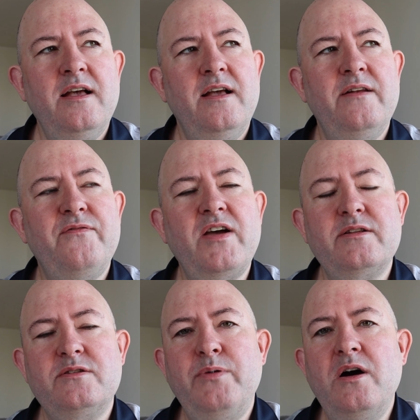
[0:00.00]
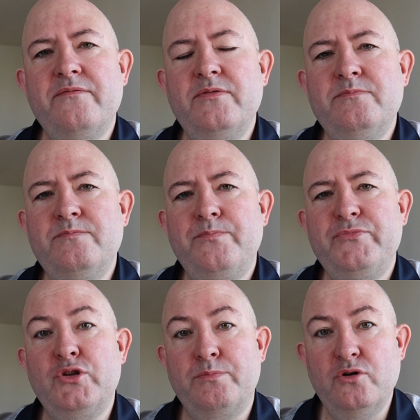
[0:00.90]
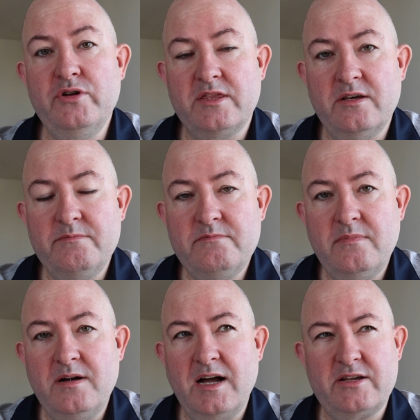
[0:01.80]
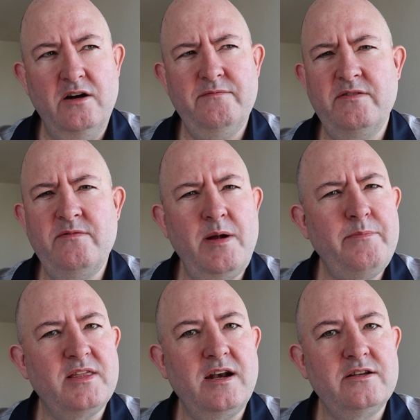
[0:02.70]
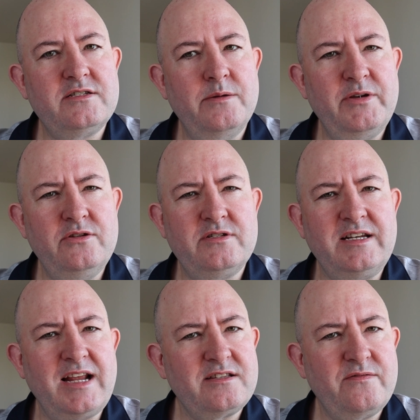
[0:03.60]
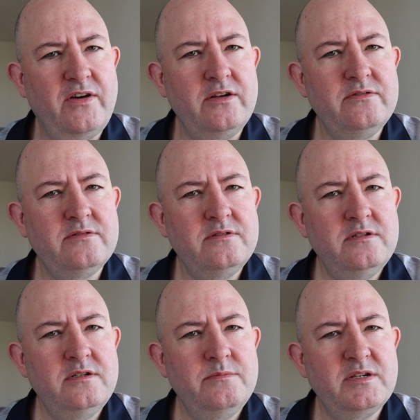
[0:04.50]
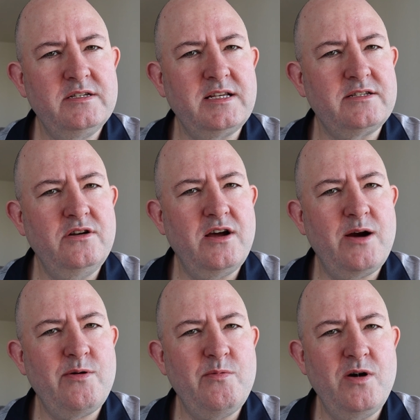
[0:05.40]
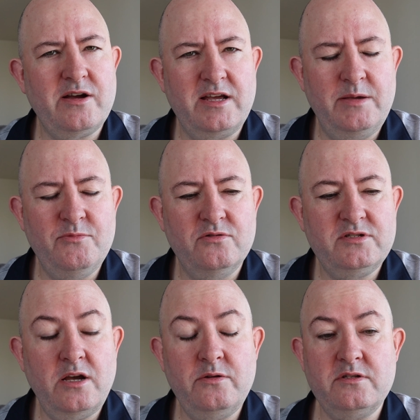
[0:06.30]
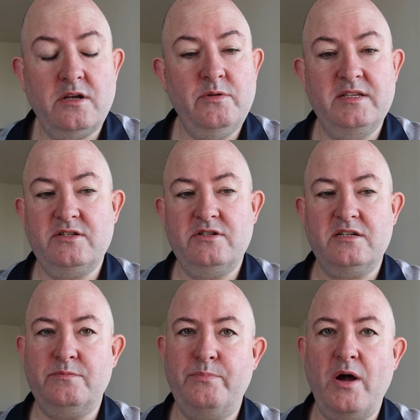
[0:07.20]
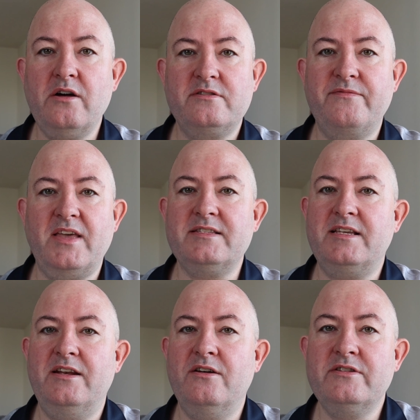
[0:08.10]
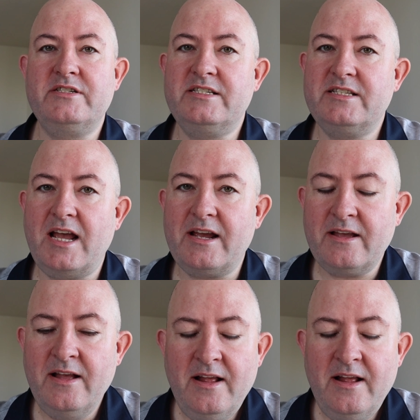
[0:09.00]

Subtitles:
And in fact, apart from deploying them, I can't really remember the last time I used a desk phone because that's not how I work anymore. So it's just part of that technology stack.